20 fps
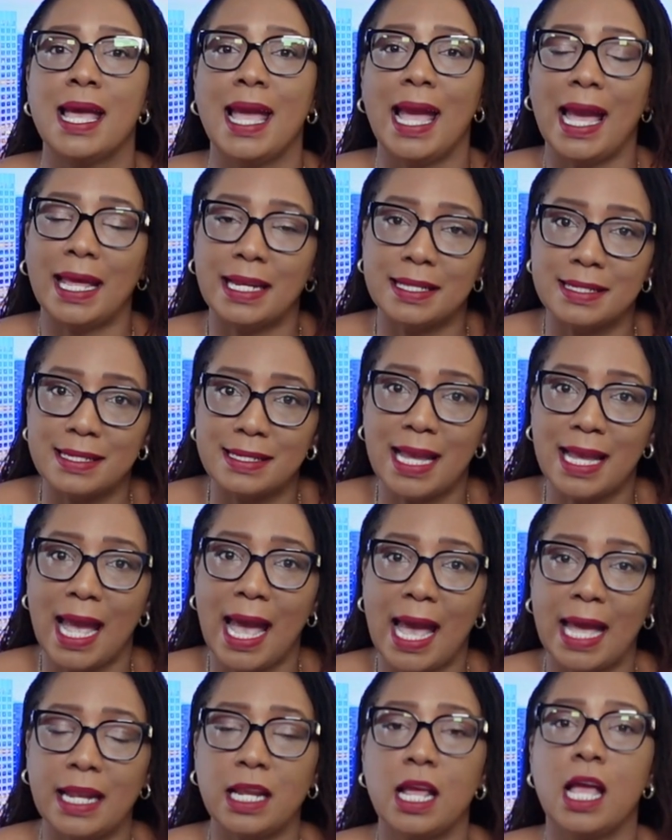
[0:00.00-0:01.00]
And
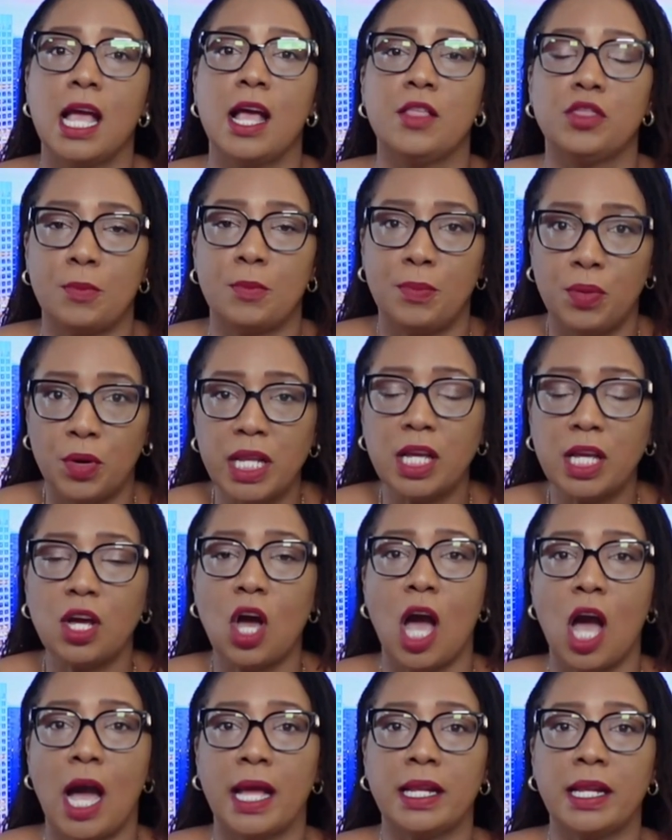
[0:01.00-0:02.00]
instead, they're putting
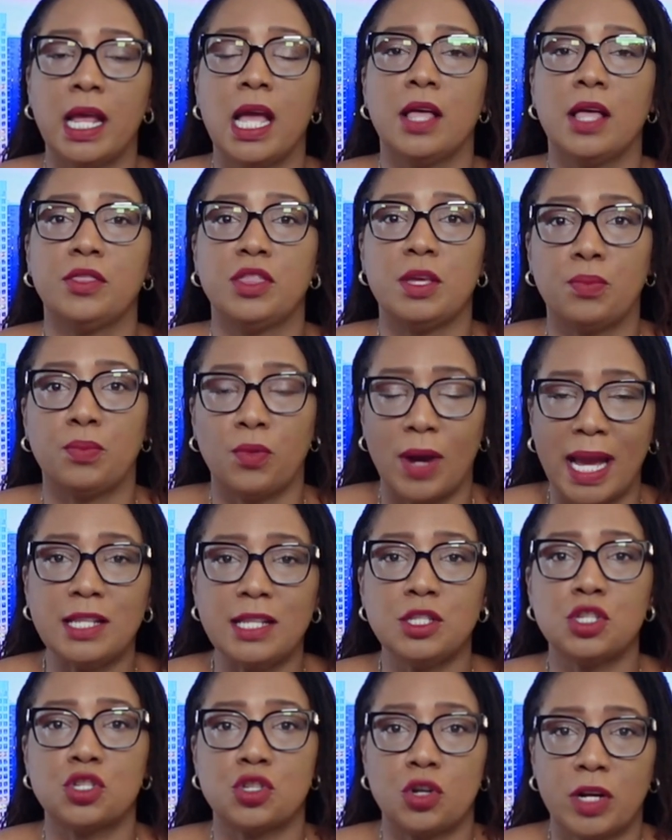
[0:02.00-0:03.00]
on the bread and
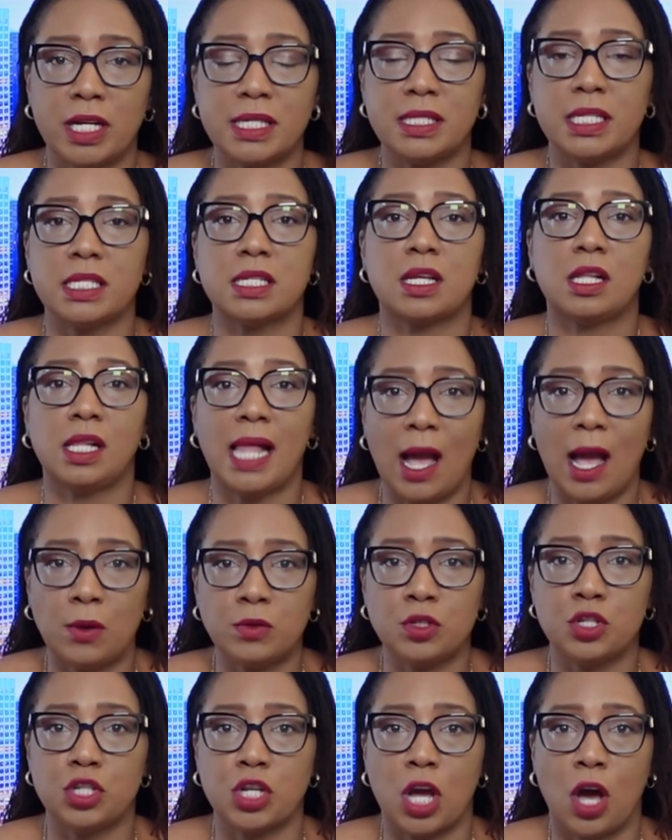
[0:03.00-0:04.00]
circuses clown
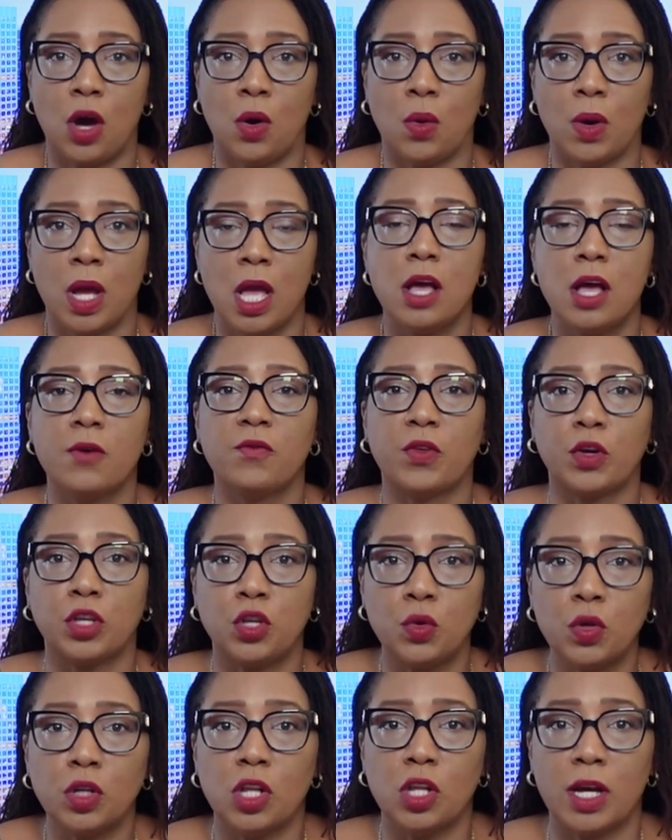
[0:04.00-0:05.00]
show for you
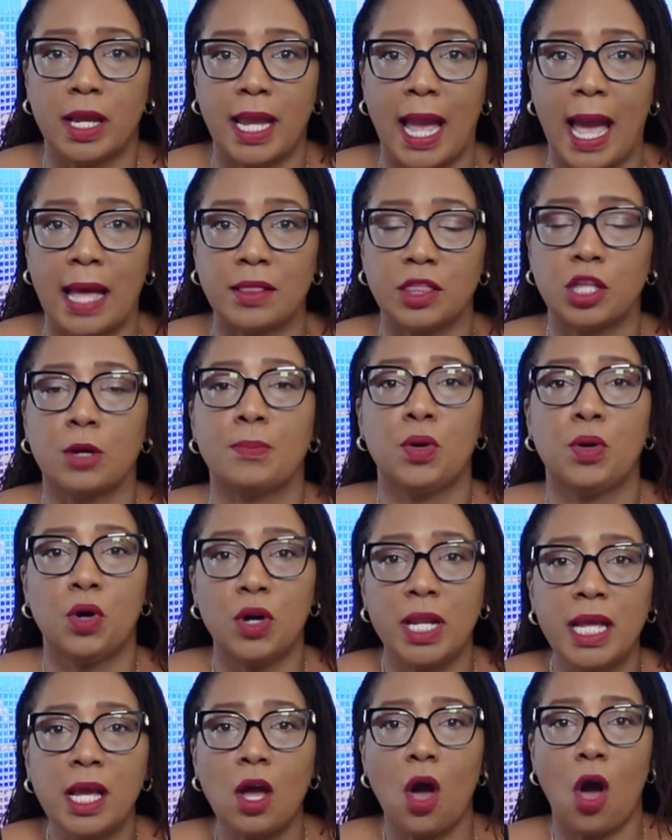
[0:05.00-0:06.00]
to look at. They're
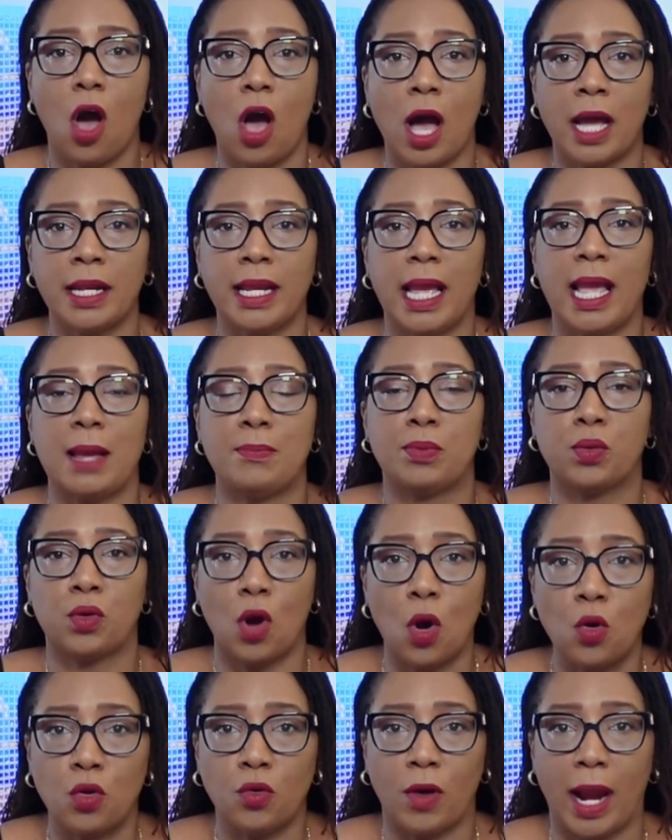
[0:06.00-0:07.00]
putting on a
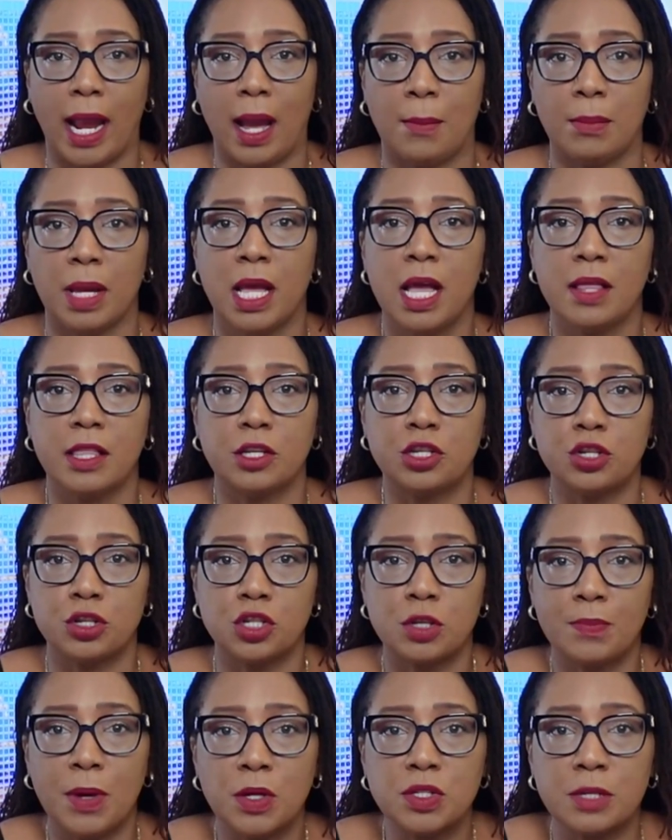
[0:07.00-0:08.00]
program that you're
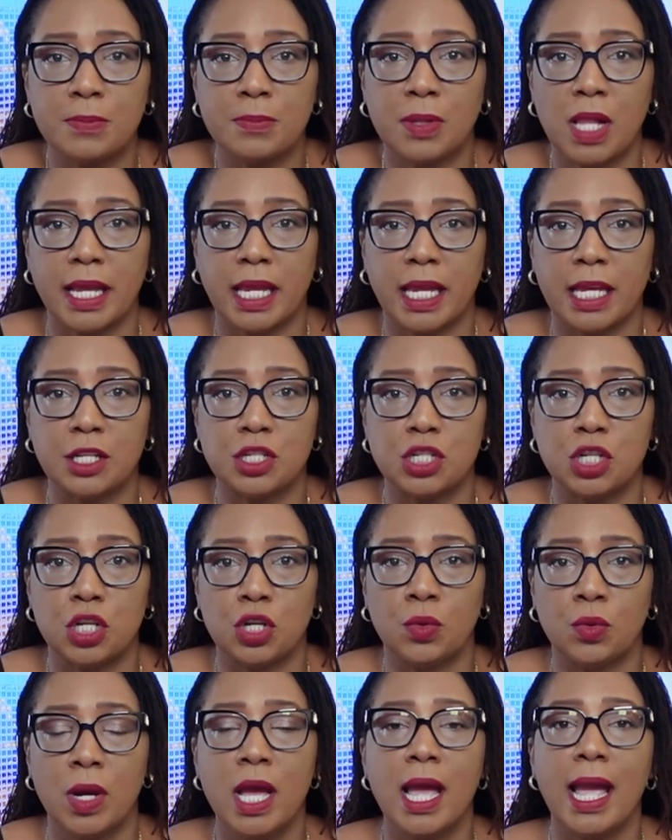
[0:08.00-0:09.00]
supposed to plug
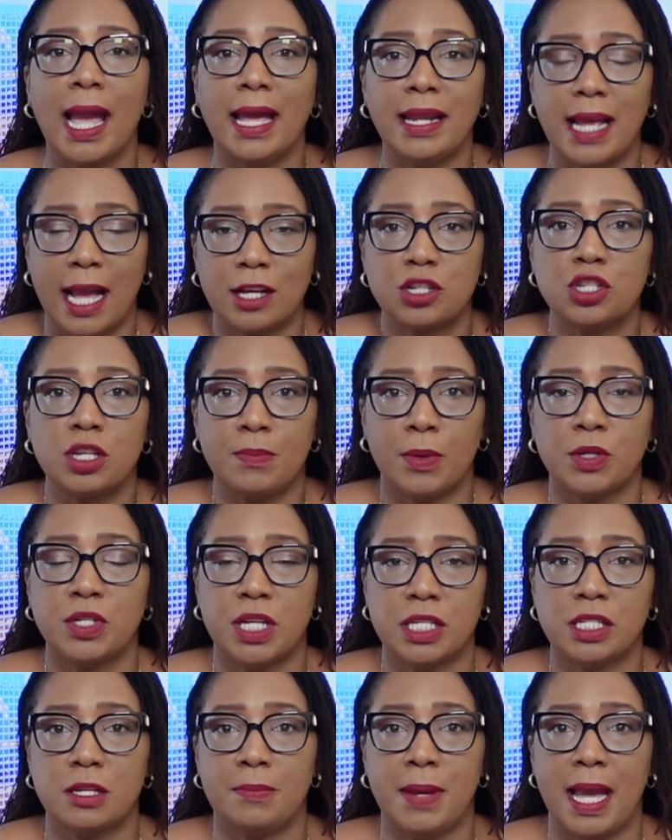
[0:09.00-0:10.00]
into and actually
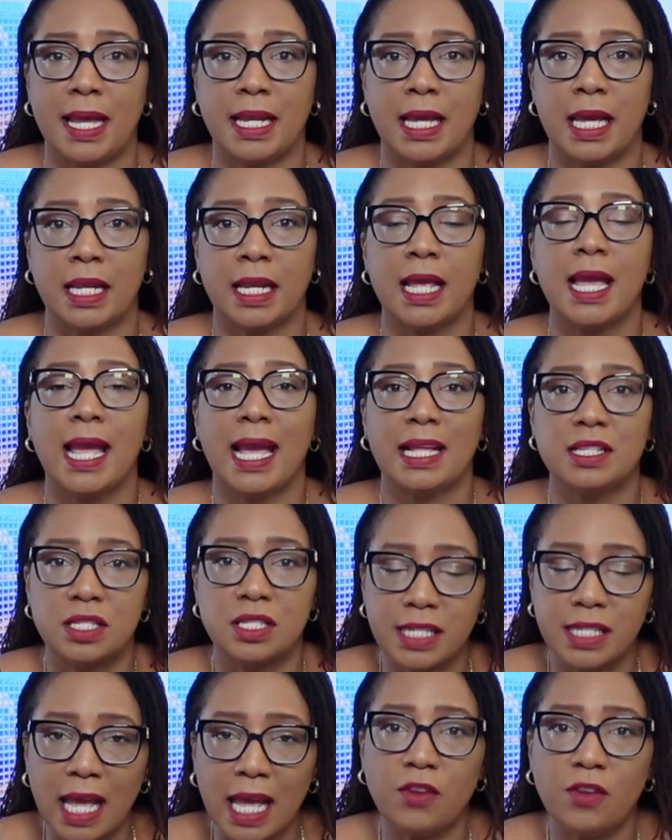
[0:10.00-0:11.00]
participate in
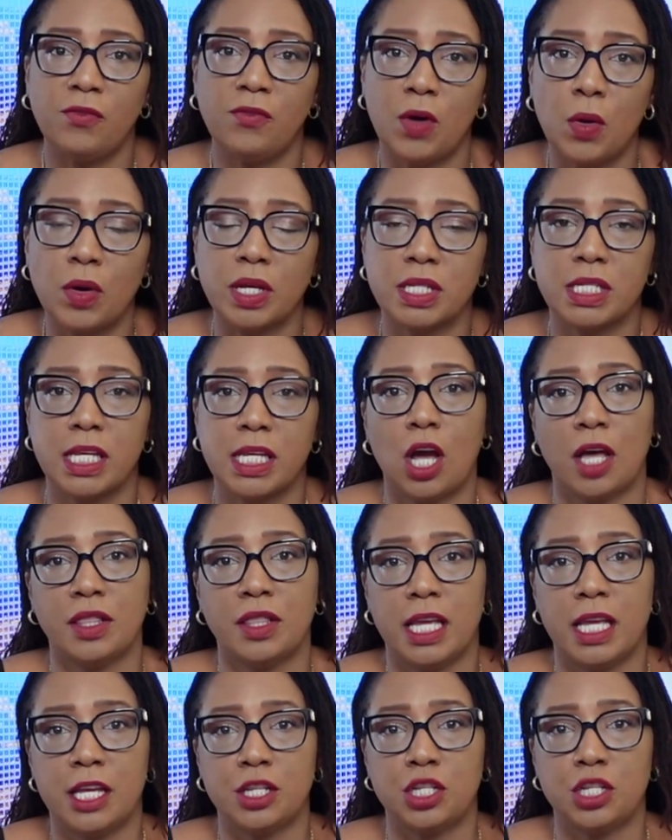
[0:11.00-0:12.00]
instead of focusing on
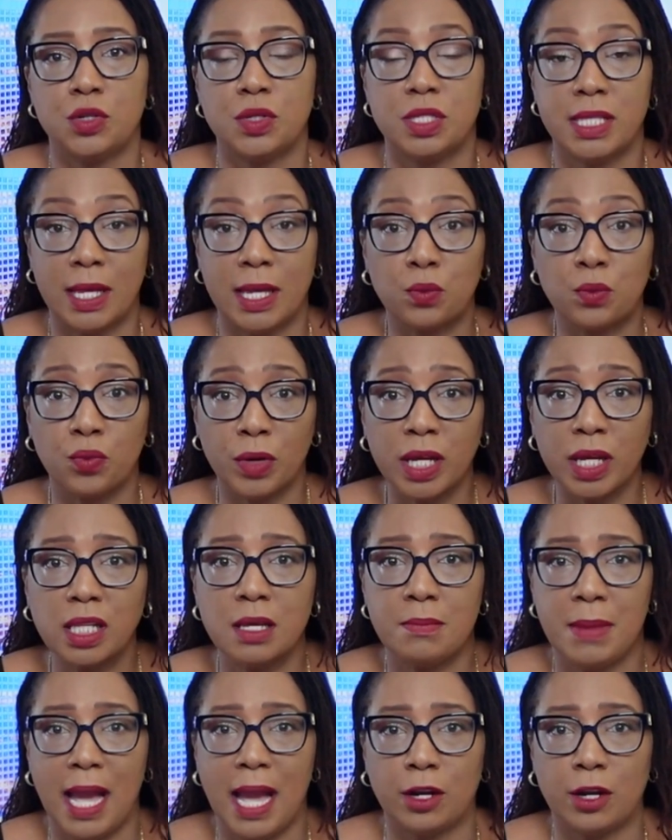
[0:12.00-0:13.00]
the issues that really
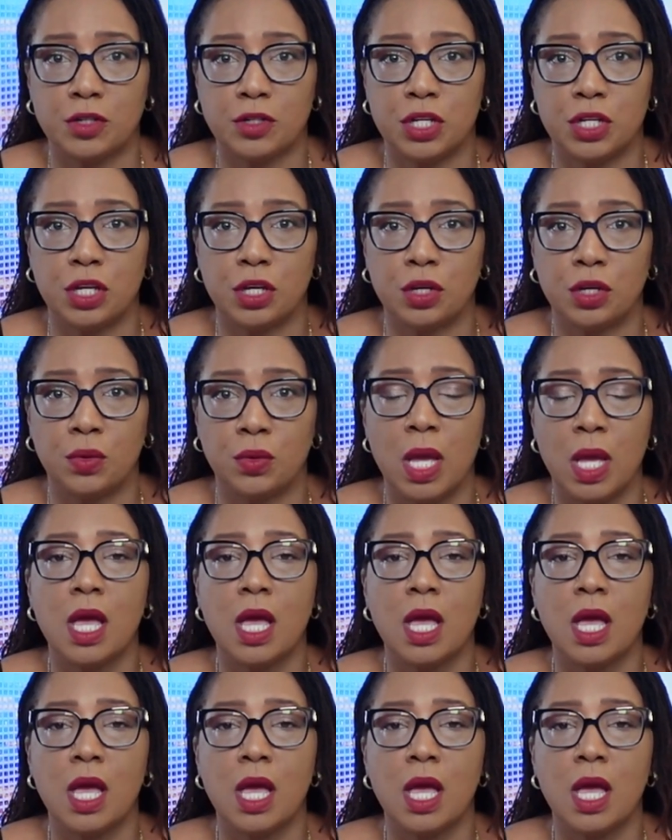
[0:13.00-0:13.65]
matter to you,